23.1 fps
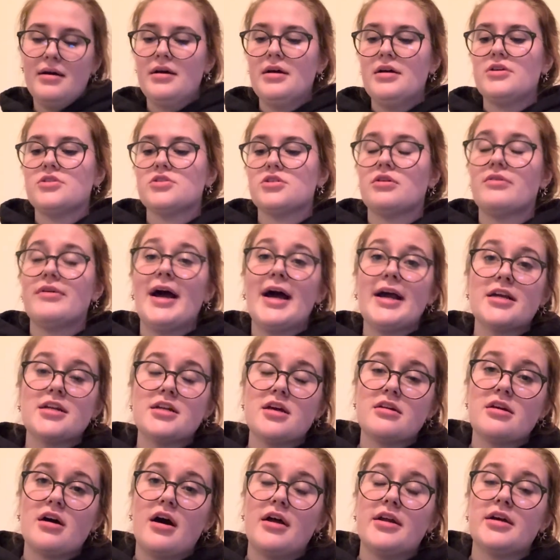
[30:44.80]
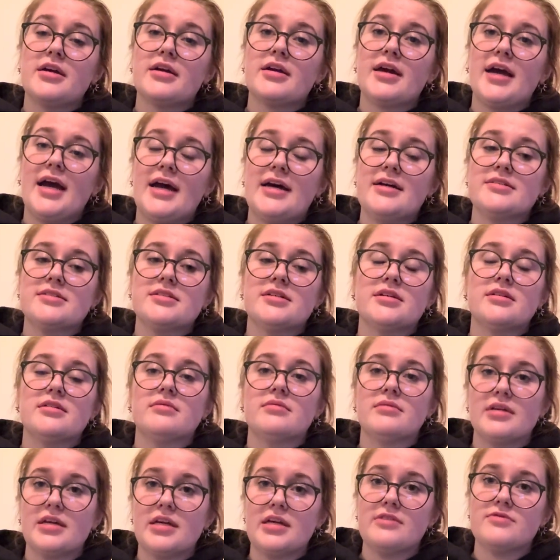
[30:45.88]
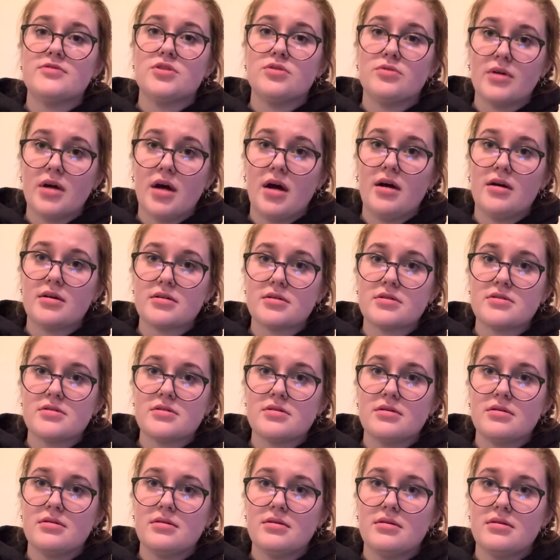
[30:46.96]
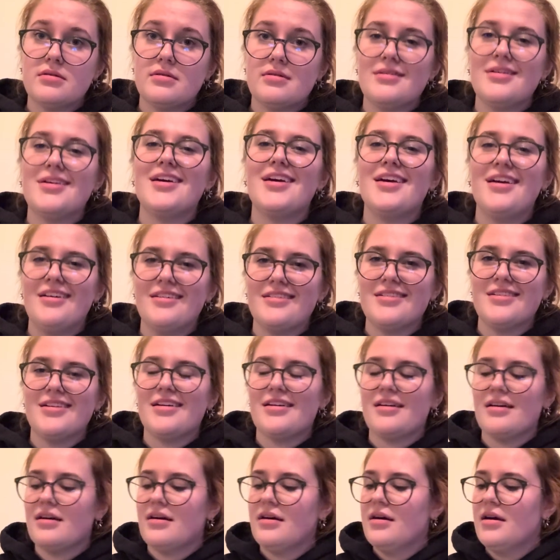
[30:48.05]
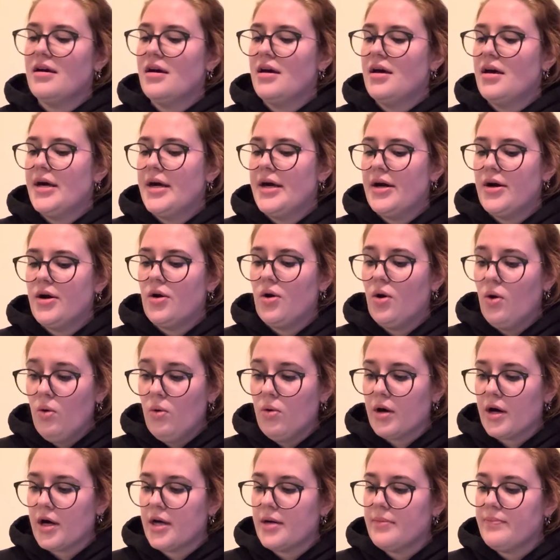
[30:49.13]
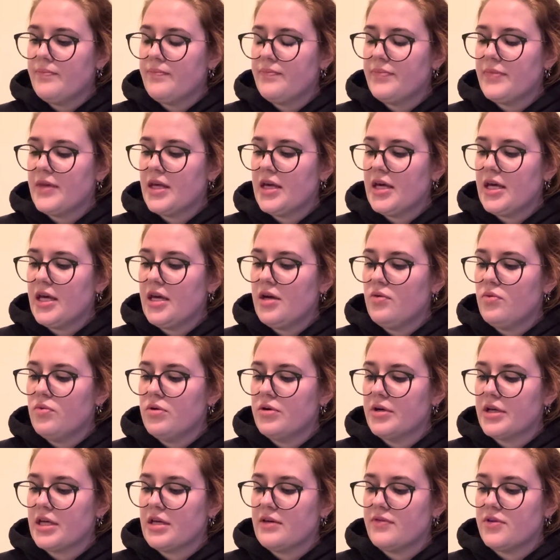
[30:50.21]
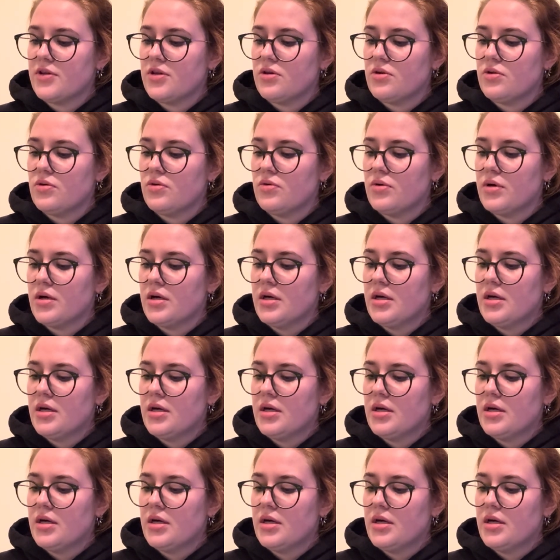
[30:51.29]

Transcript: So arachidonic acid gives you COX. Hell yeah. Or it will give you